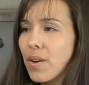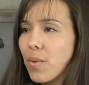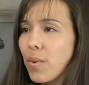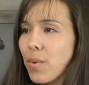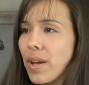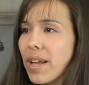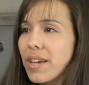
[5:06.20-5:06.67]

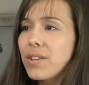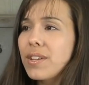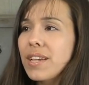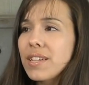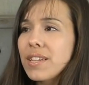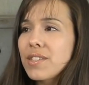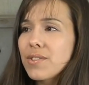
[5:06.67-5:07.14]
Well, I couldn't
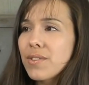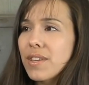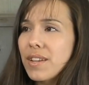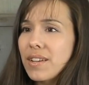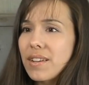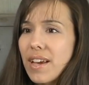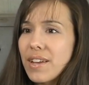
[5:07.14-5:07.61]
answer that
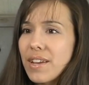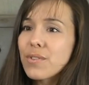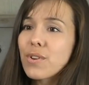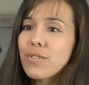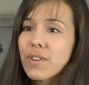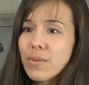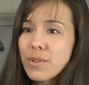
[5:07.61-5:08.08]
I don't
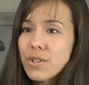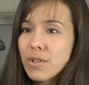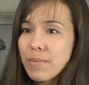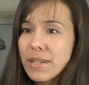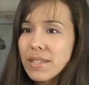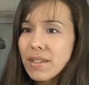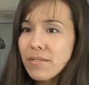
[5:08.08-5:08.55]
know if I would
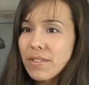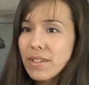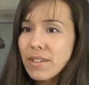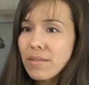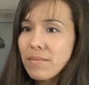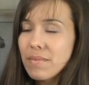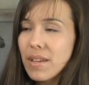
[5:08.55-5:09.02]
turn myself
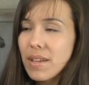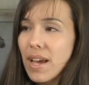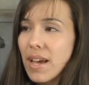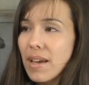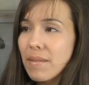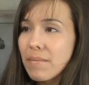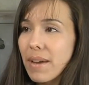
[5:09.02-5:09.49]
in.
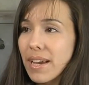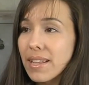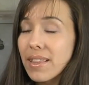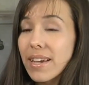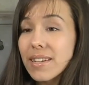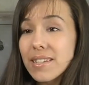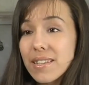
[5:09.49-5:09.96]
Mm-hmm. I'd
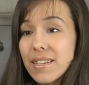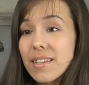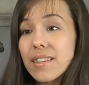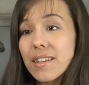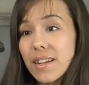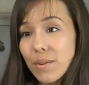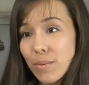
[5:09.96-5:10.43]
like to
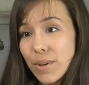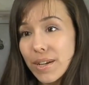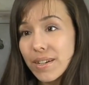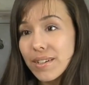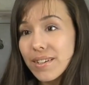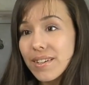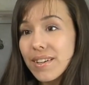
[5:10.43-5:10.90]
think that I would,
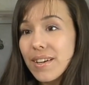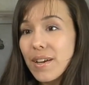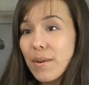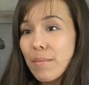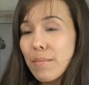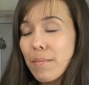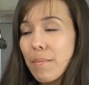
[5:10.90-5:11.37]

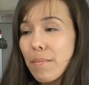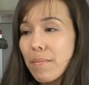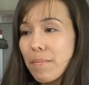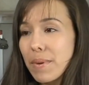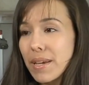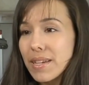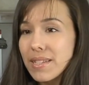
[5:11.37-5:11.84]
mm-hmm.
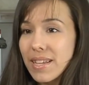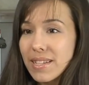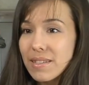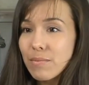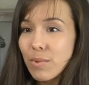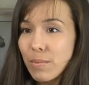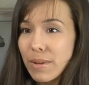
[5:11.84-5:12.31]
because that
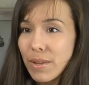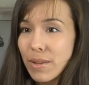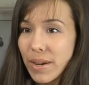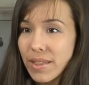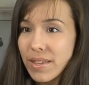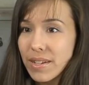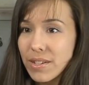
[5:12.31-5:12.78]
would be the
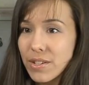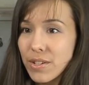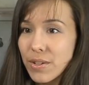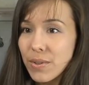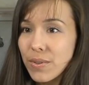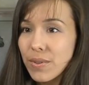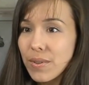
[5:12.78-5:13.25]
right thing to
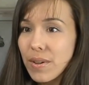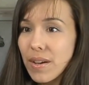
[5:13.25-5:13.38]
do.